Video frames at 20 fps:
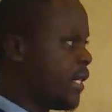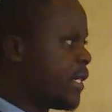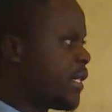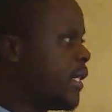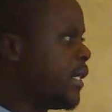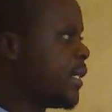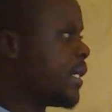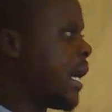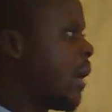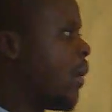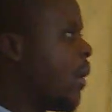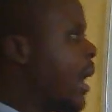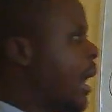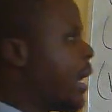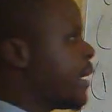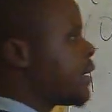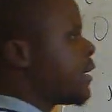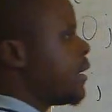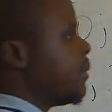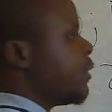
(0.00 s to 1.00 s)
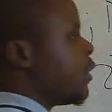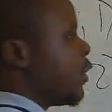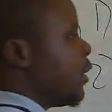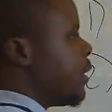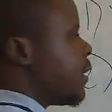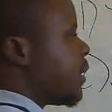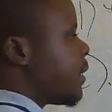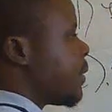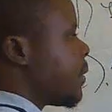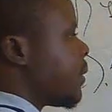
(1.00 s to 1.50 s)
is our asymptote.
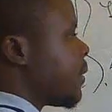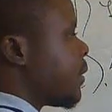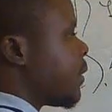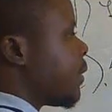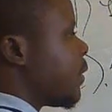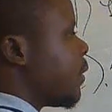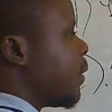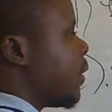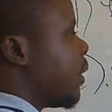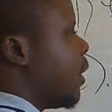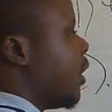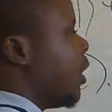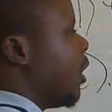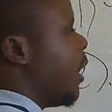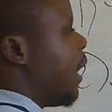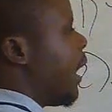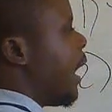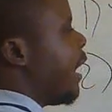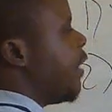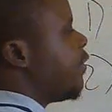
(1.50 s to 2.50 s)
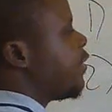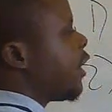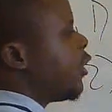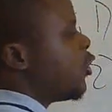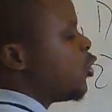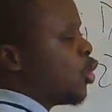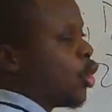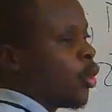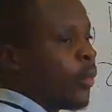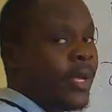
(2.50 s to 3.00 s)

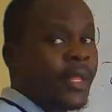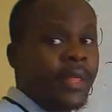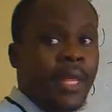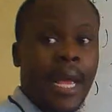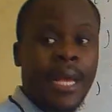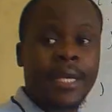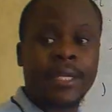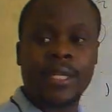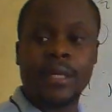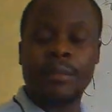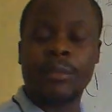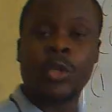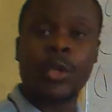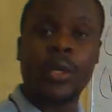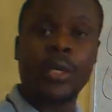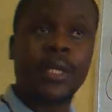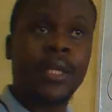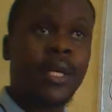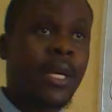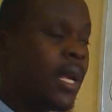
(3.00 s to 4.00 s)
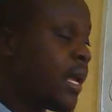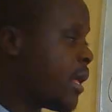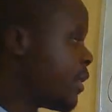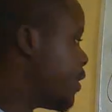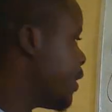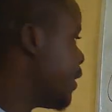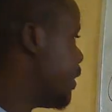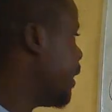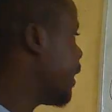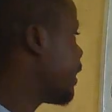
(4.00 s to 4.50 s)
After drawing the asymptote,
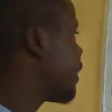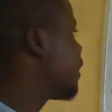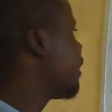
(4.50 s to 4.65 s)
the next